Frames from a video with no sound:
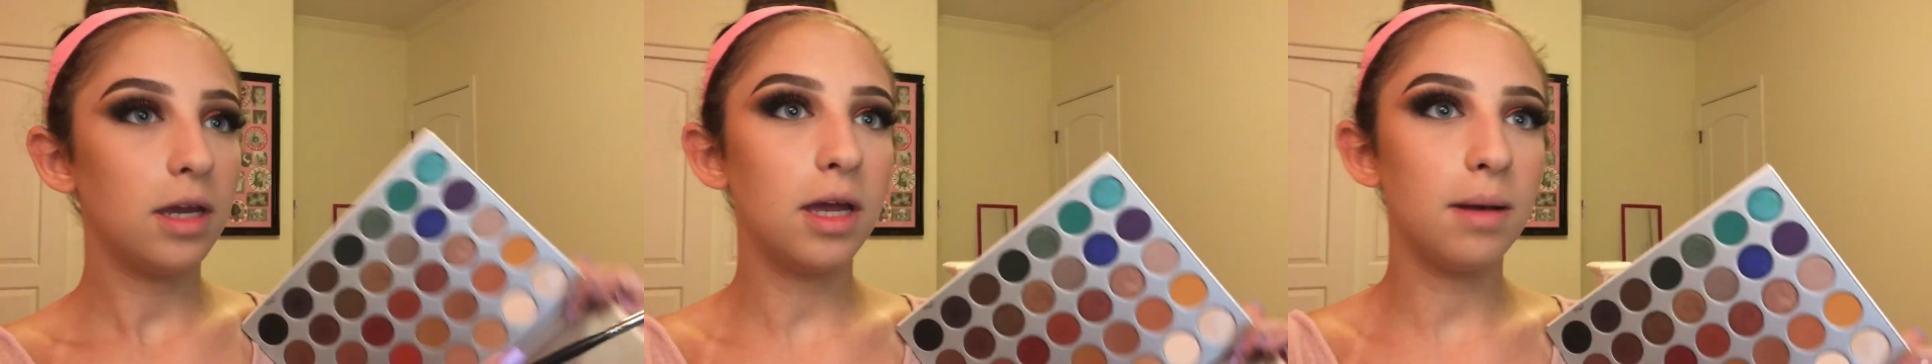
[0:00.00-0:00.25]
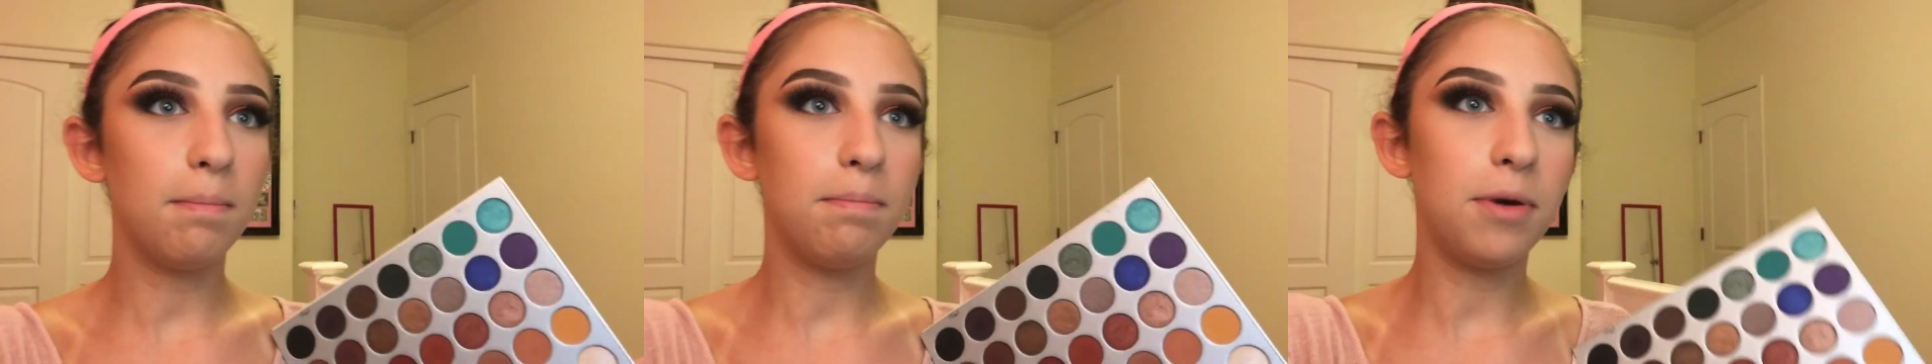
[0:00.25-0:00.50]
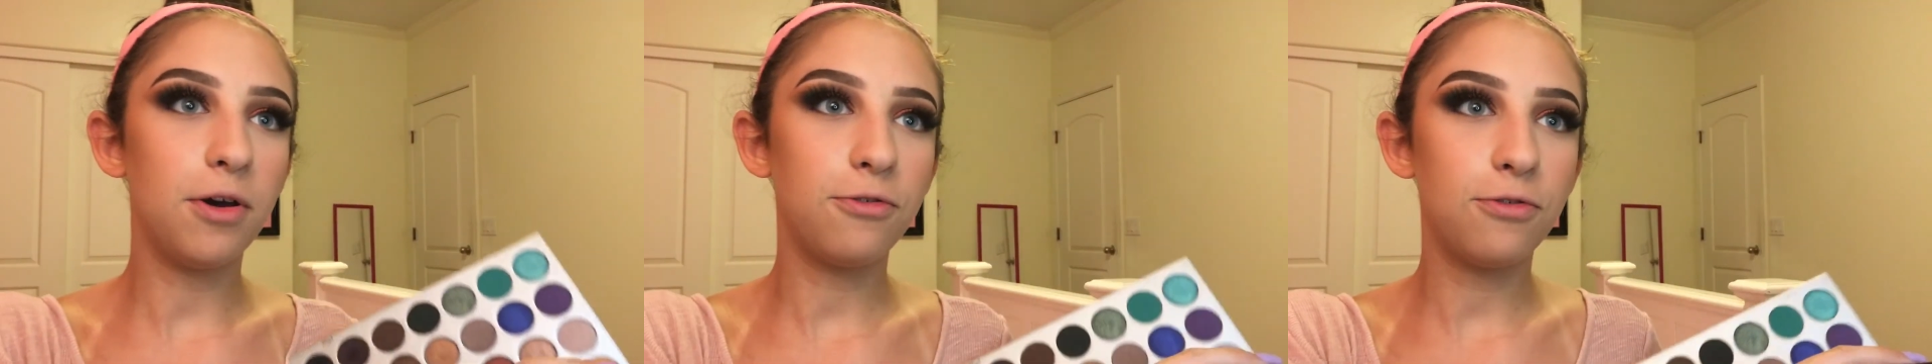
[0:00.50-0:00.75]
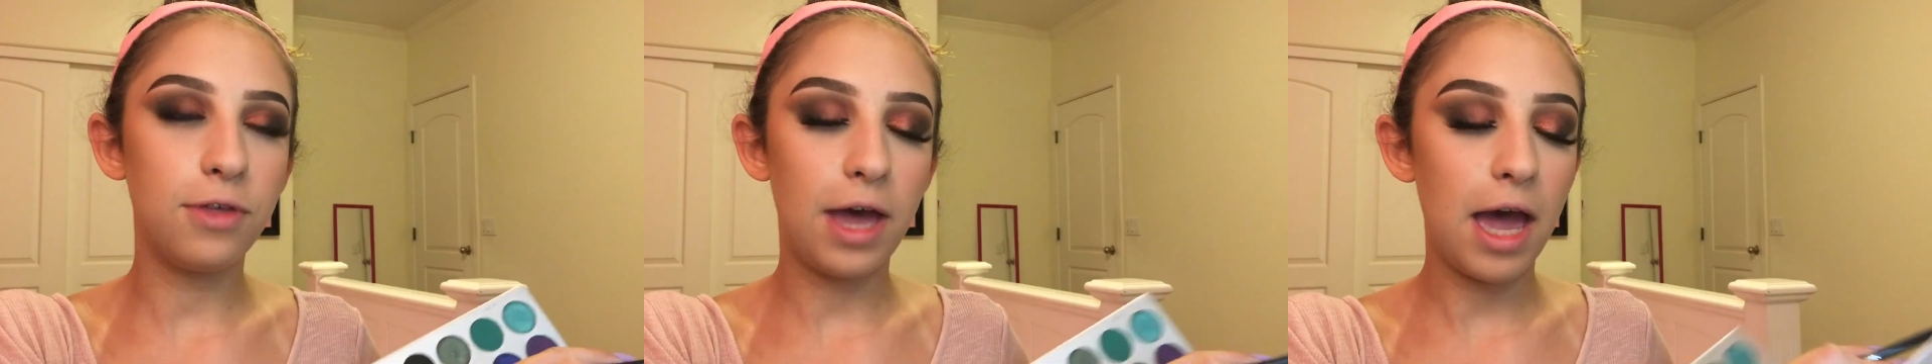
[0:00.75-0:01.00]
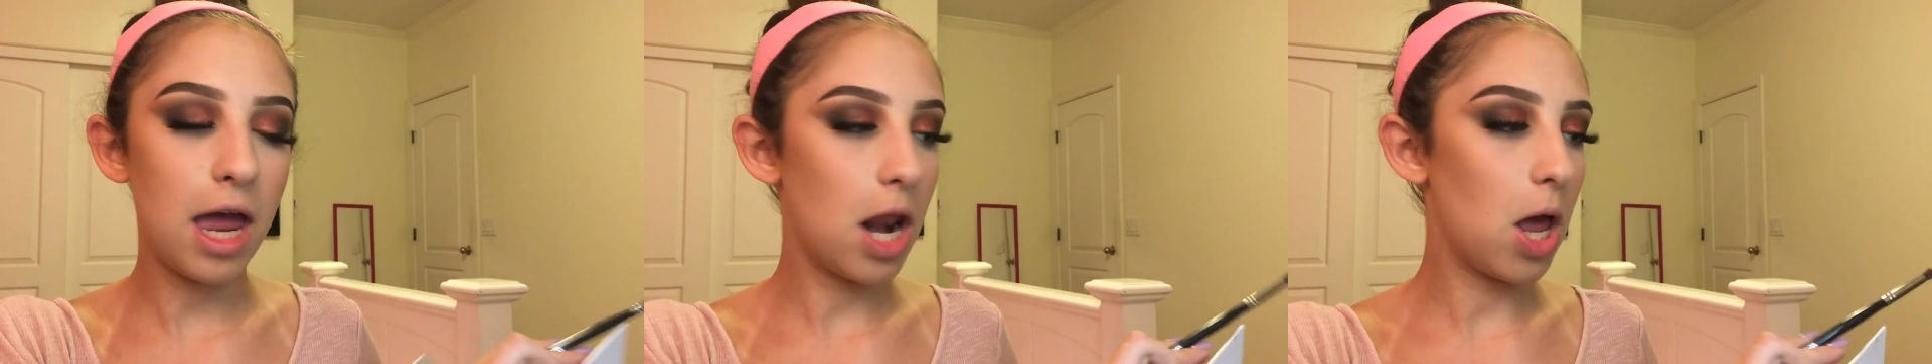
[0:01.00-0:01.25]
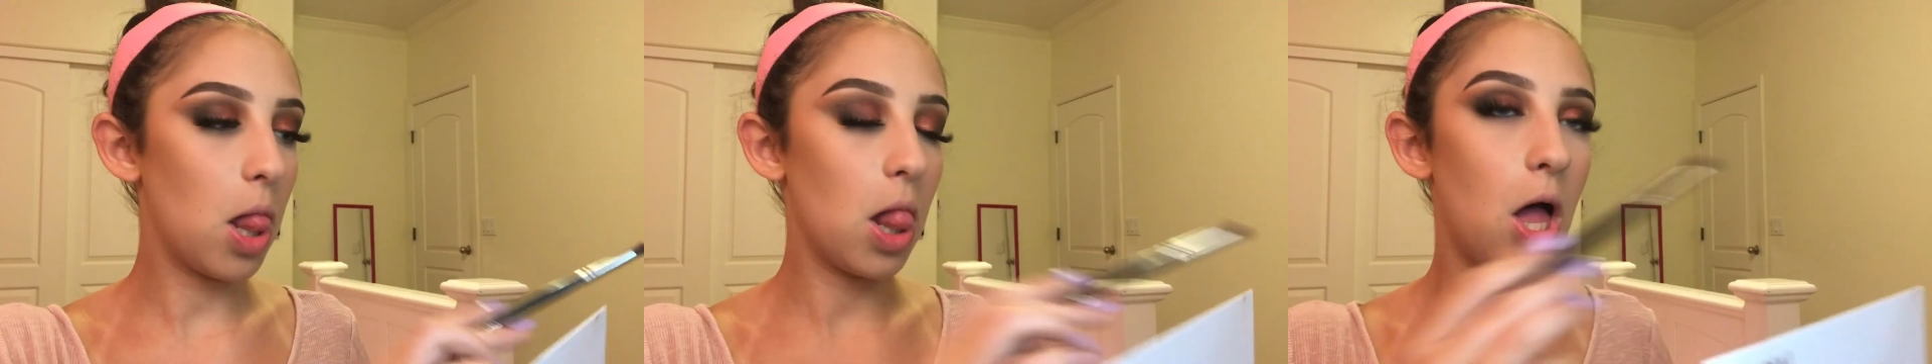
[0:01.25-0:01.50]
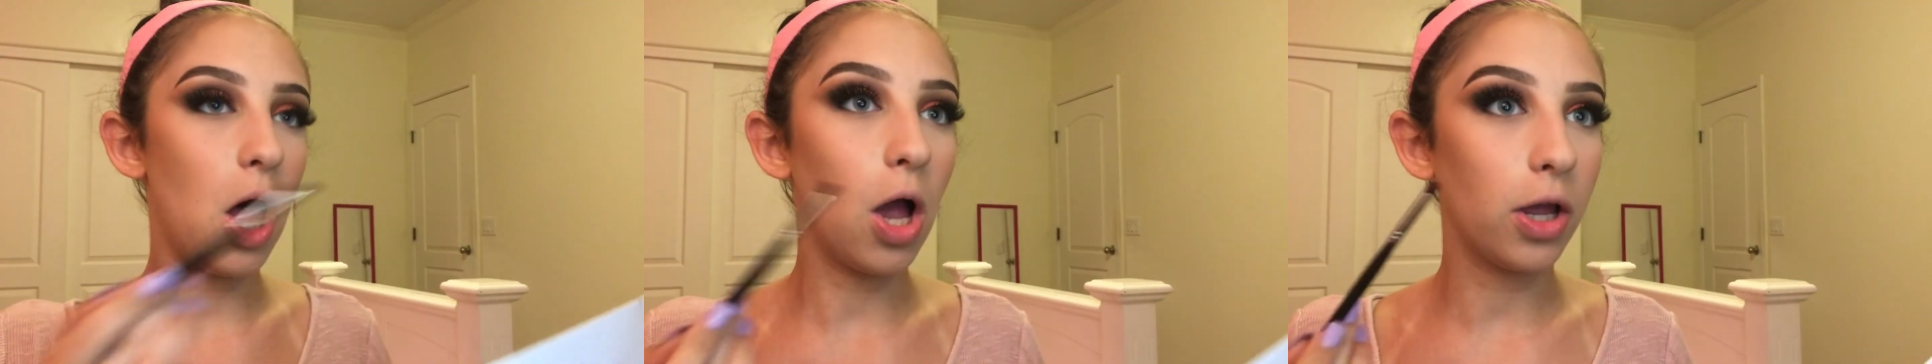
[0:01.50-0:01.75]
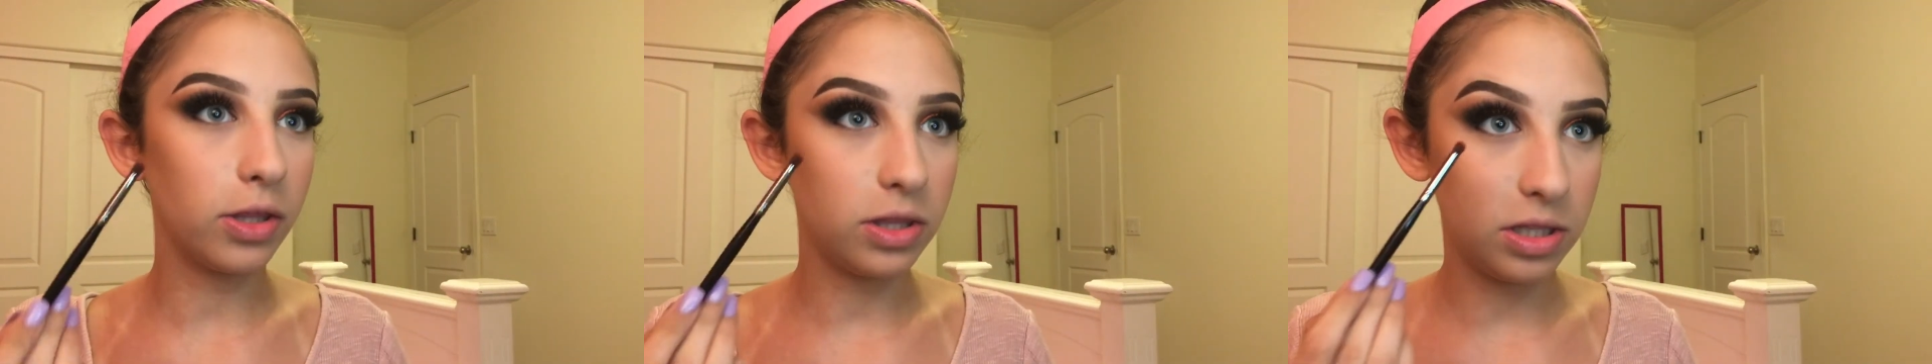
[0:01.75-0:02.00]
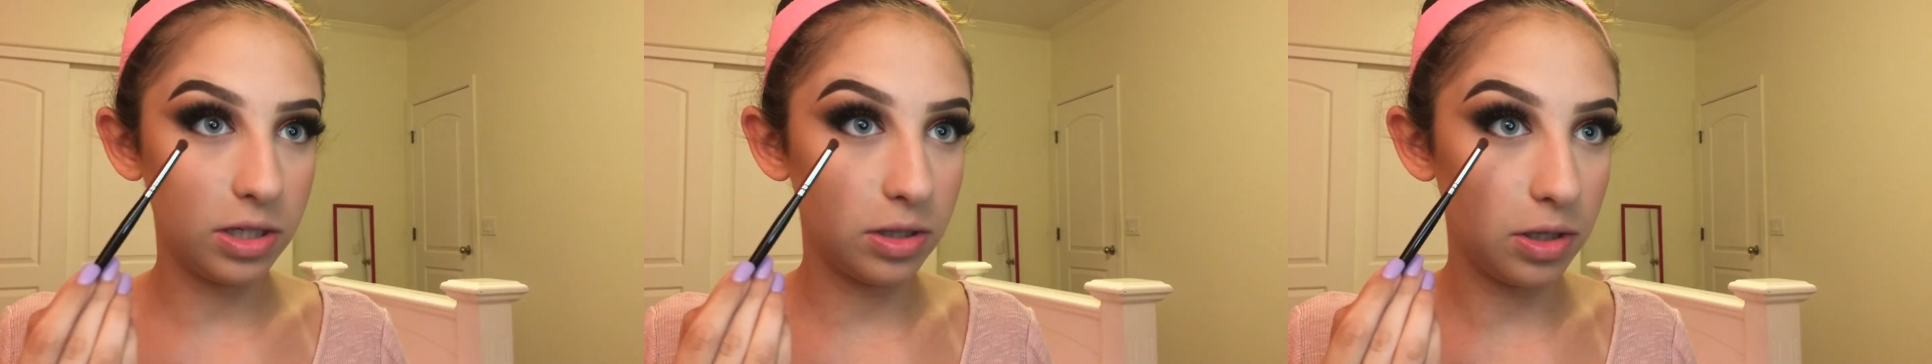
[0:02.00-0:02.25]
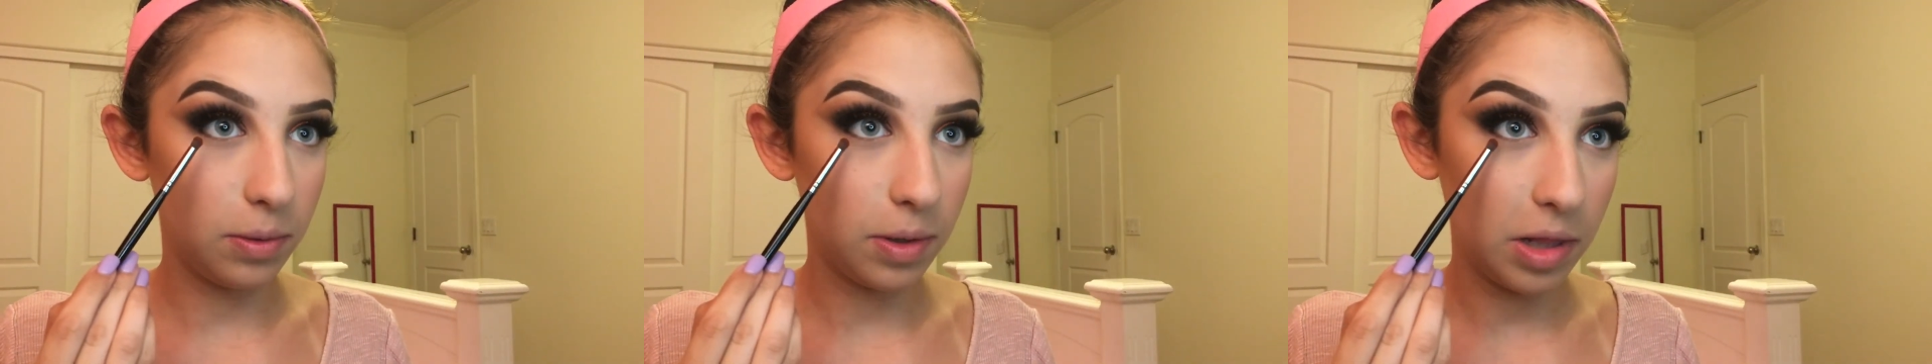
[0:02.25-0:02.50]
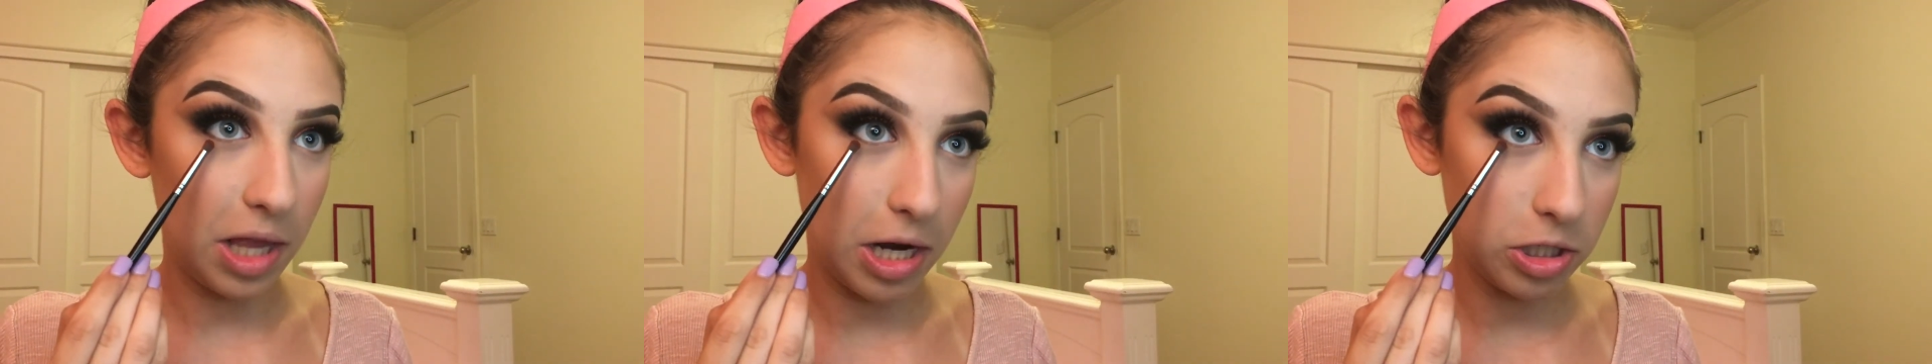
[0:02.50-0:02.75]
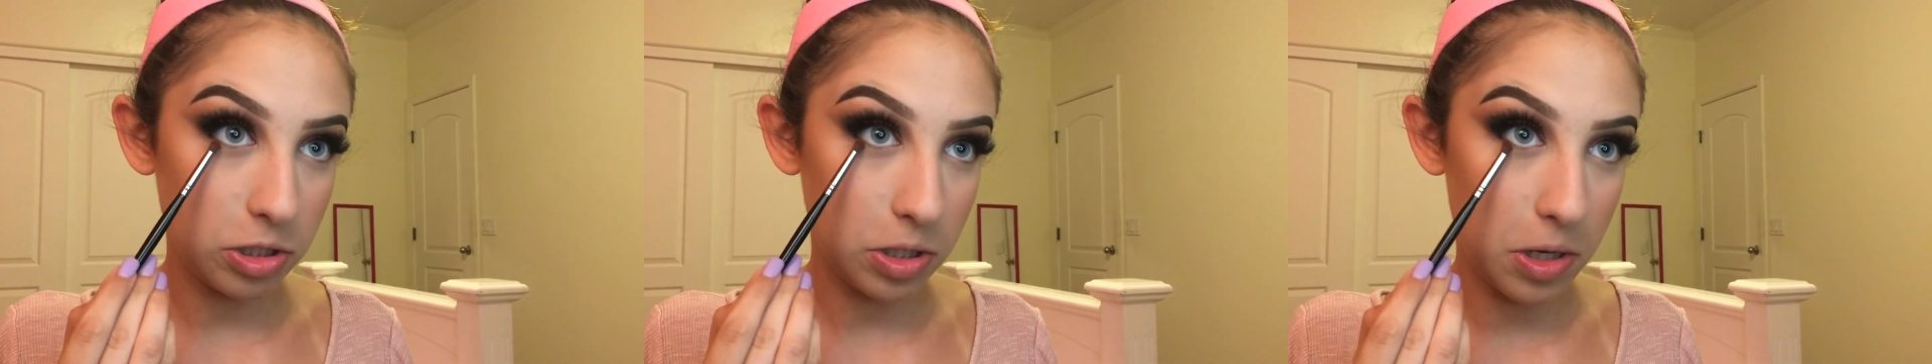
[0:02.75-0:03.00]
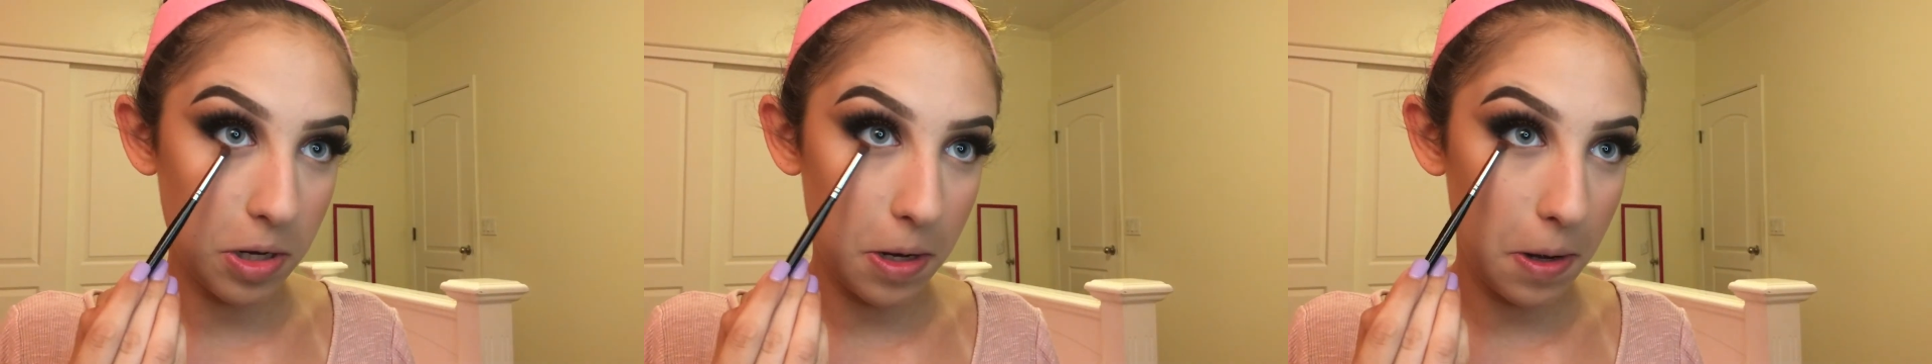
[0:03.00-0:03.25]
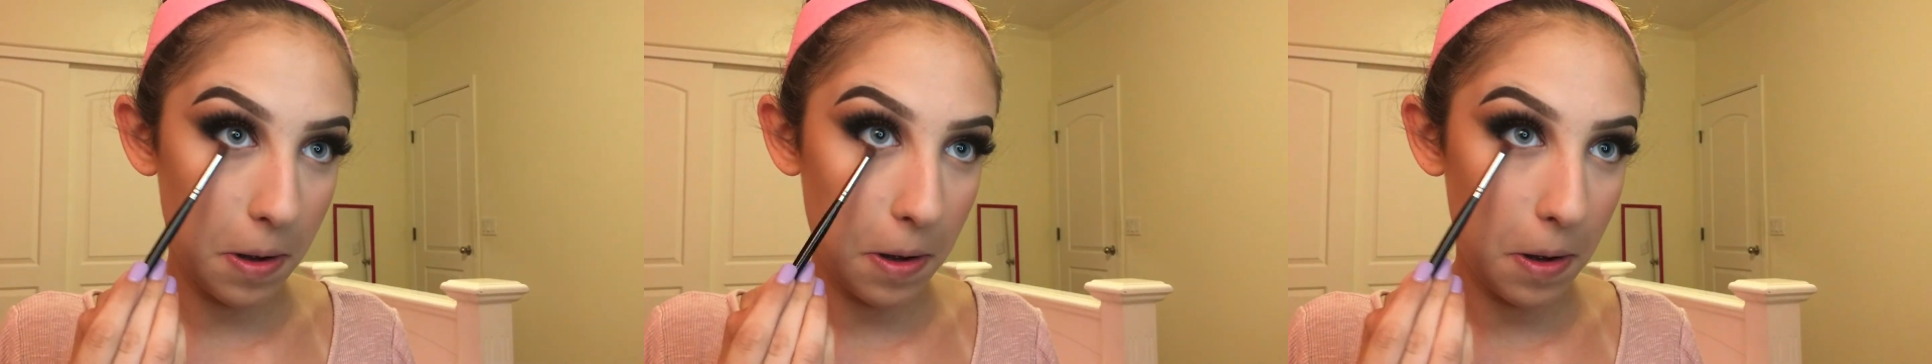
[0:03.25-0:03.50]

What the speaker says: and buff that along the lower lash line.